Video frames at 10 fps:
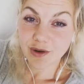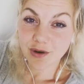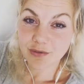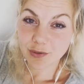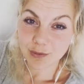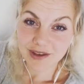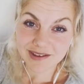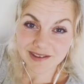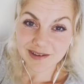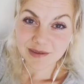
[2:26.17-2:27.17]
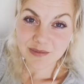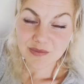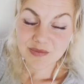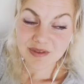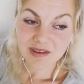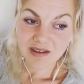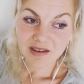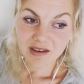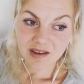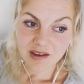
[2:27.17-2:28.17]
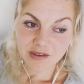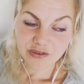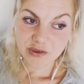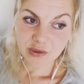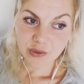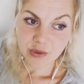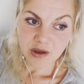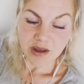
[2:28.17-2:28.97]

of humanity. So